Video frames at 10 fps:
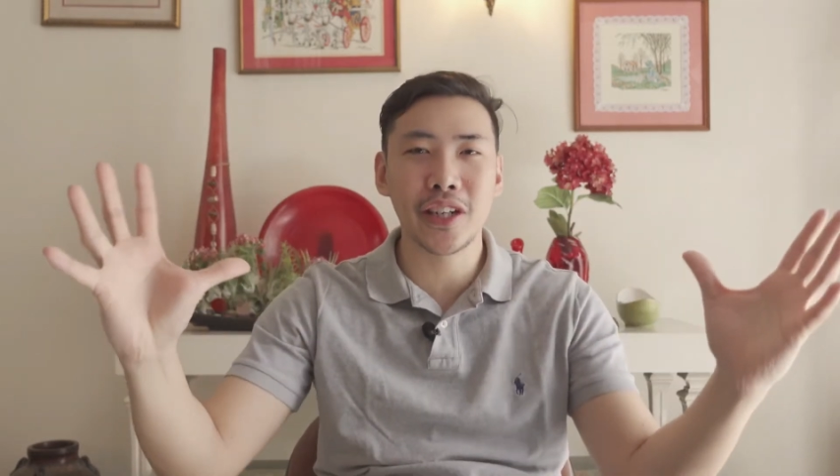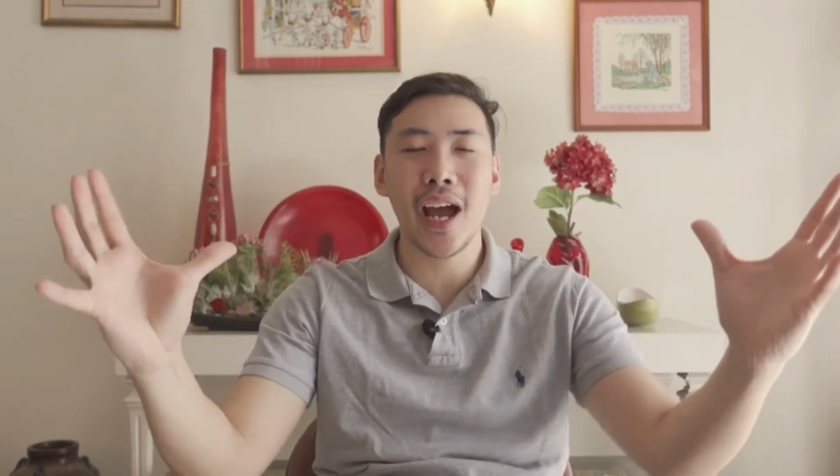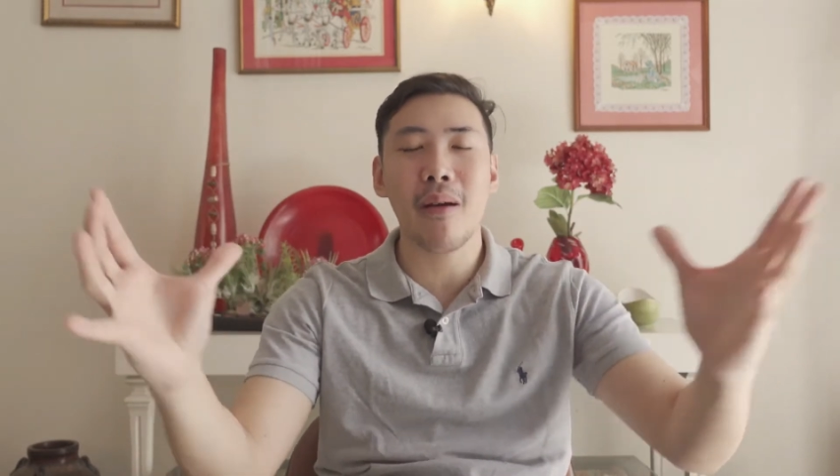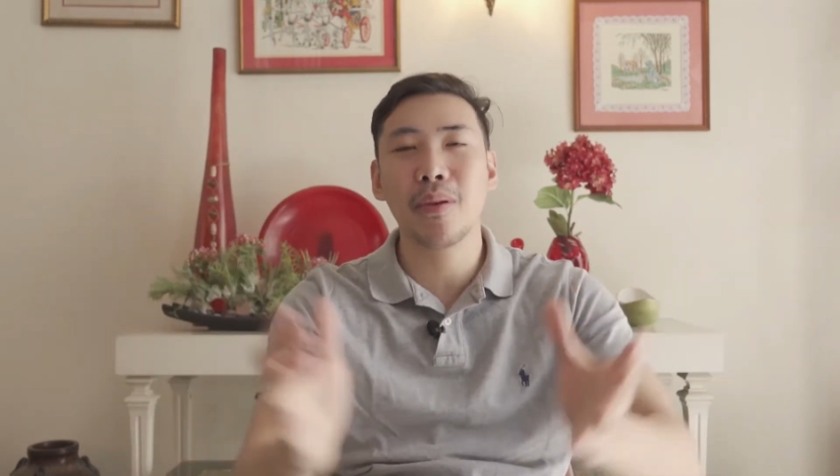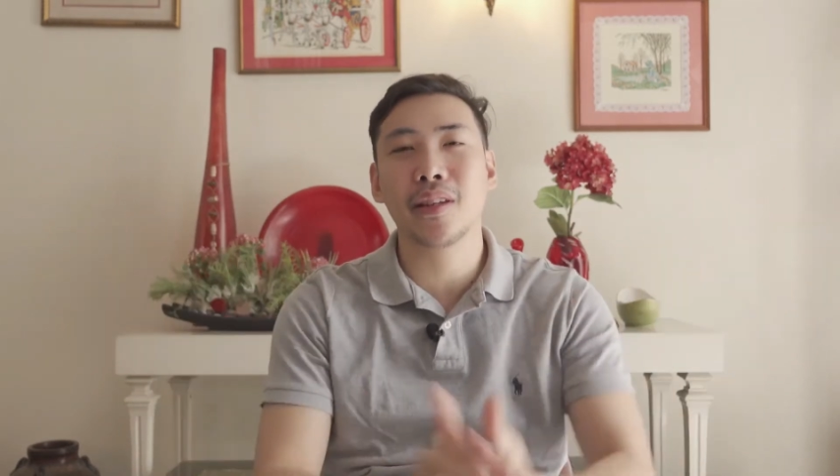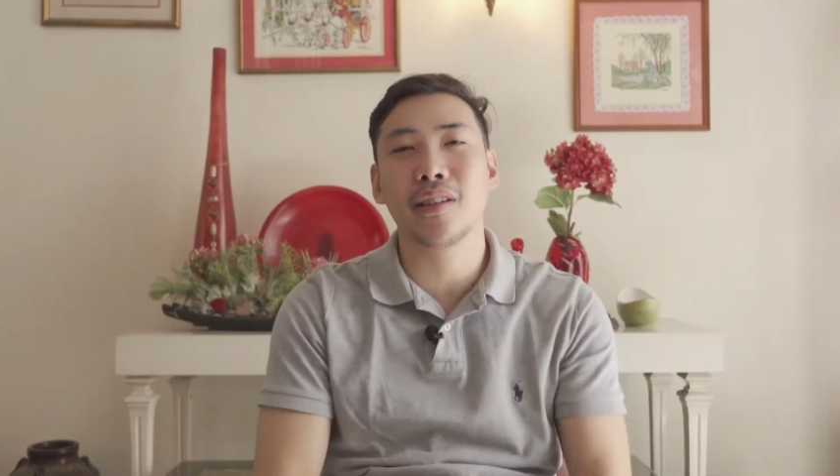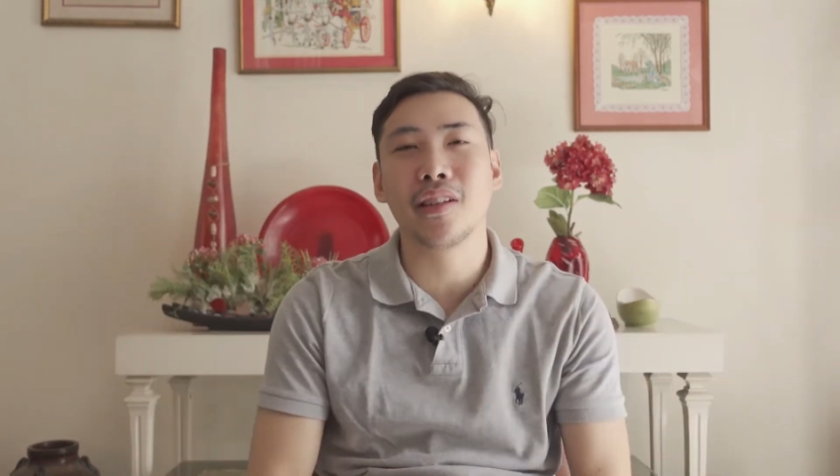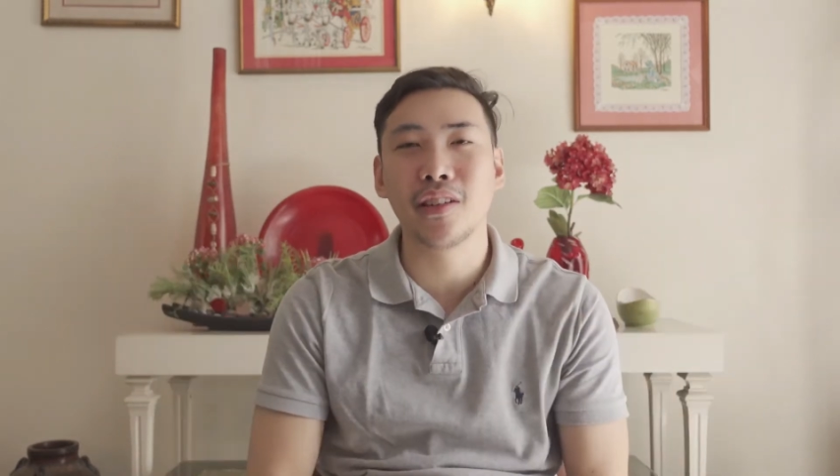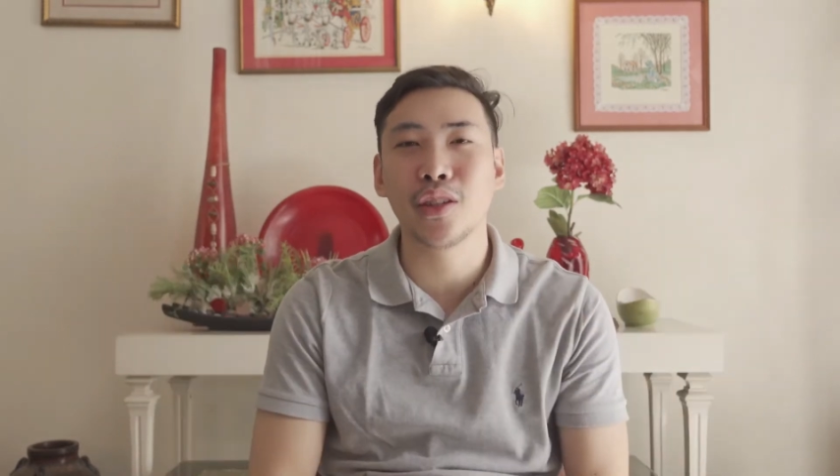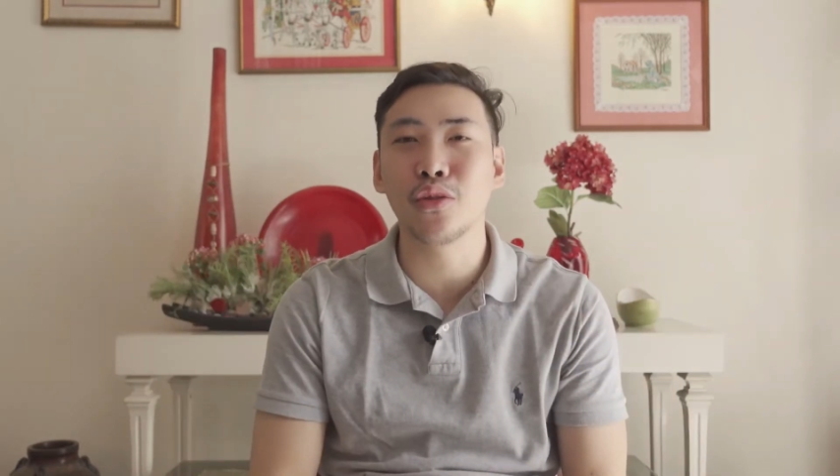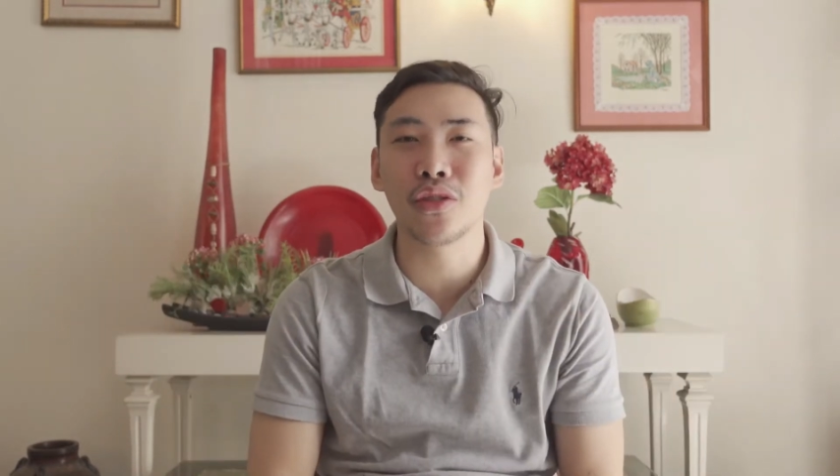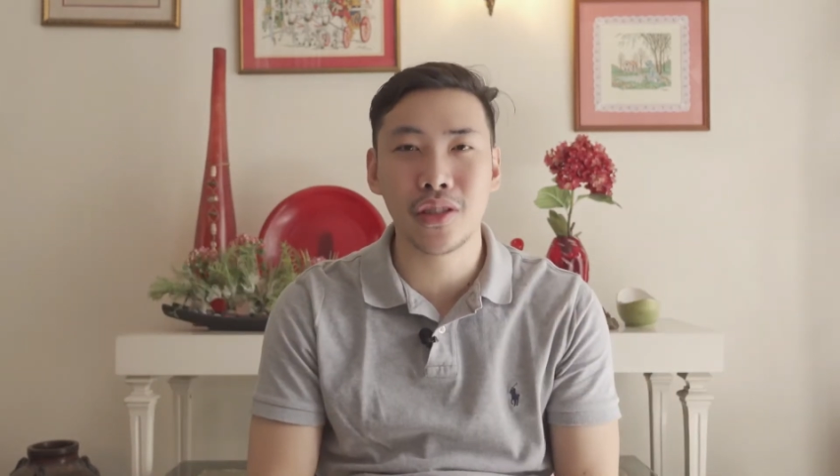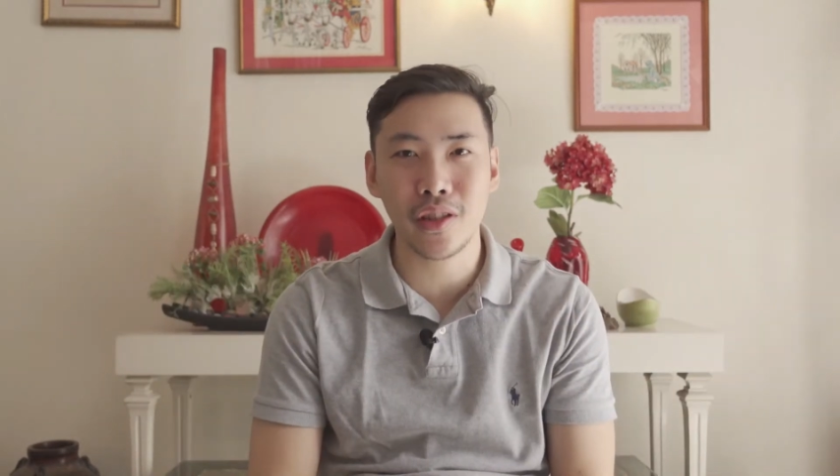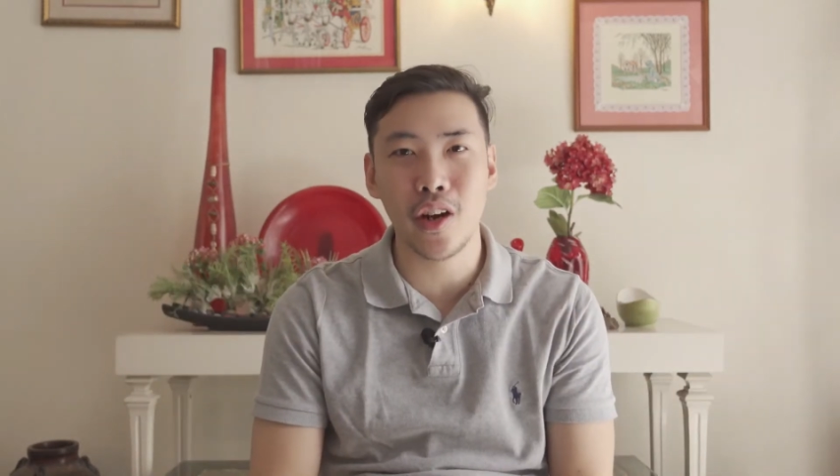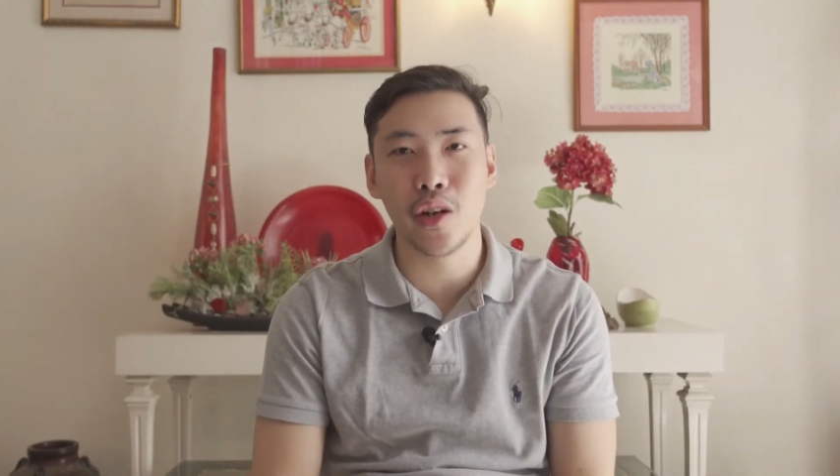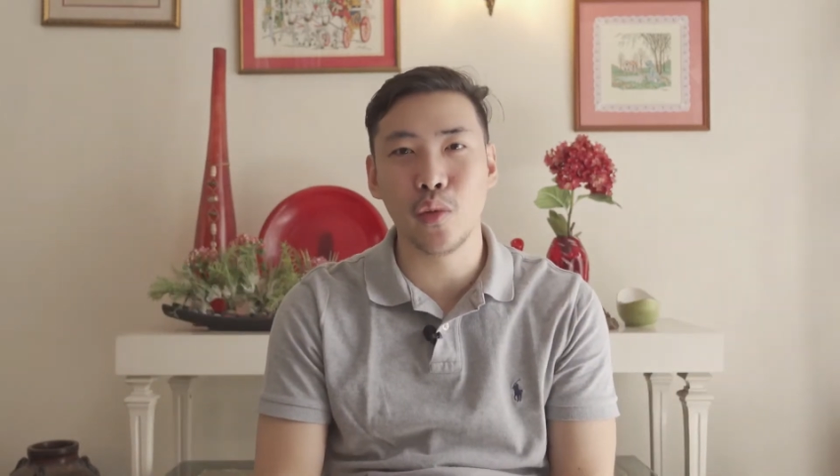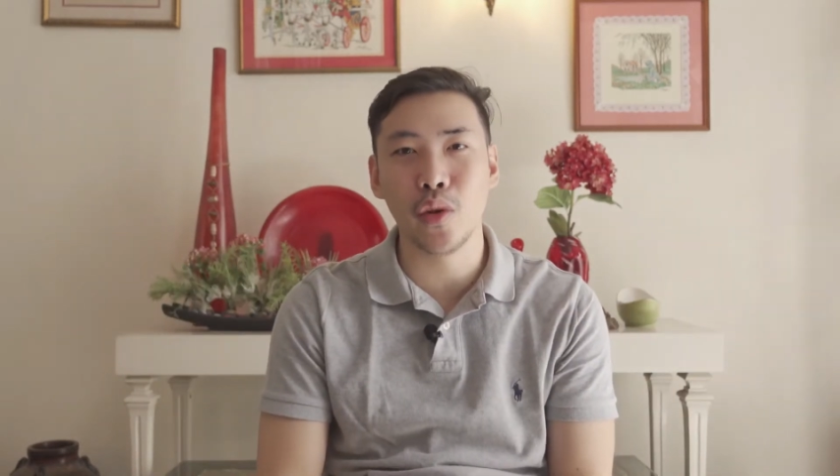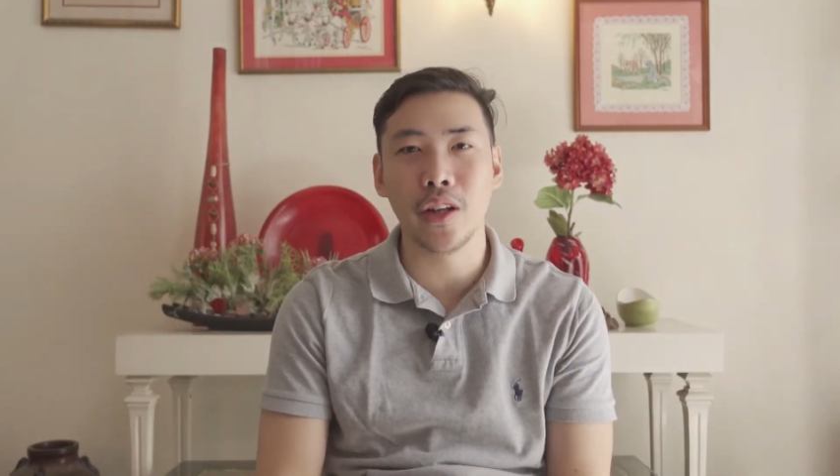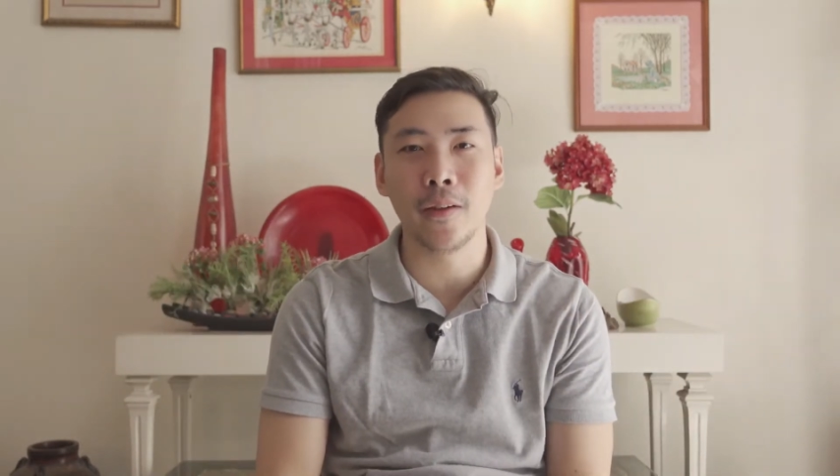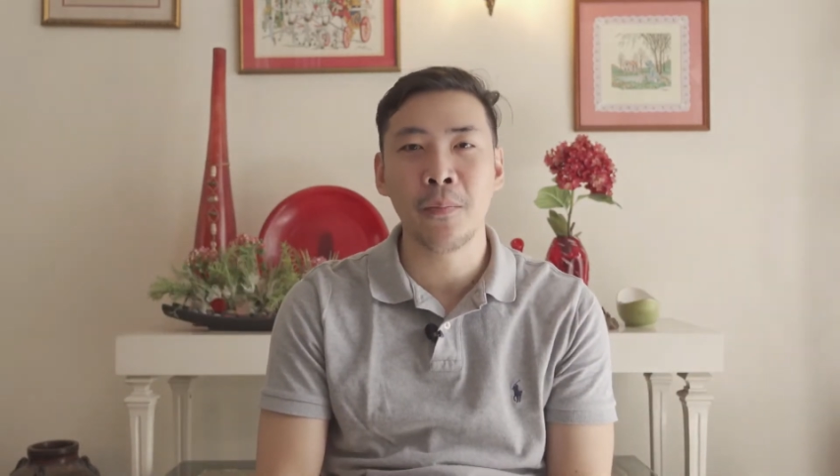capital to start with.